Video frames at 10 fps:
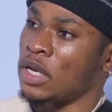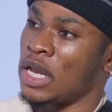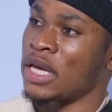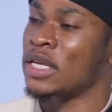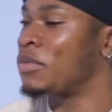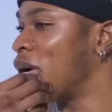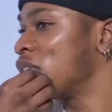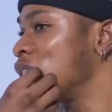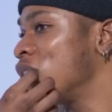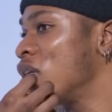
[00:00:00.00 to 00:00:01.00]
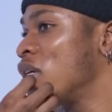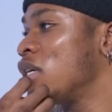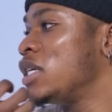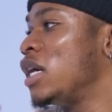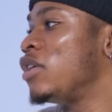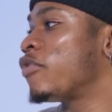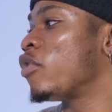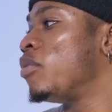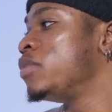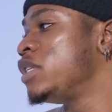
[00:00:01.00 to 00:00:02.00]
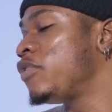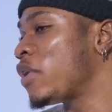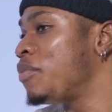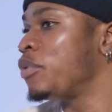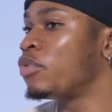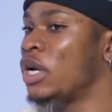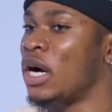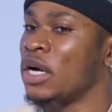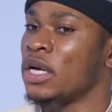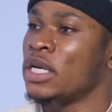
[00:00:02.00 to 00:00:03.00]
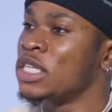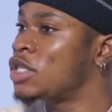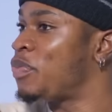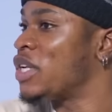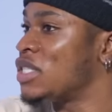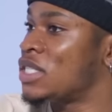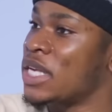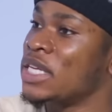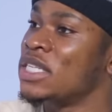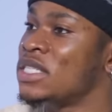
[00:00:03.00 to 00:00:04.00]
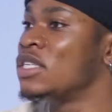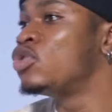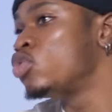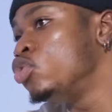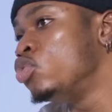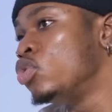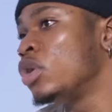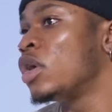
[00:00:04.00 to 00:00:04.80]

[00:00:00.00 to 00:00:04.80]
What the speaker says: Like, imagine hearing from different people that this person said this thing to you.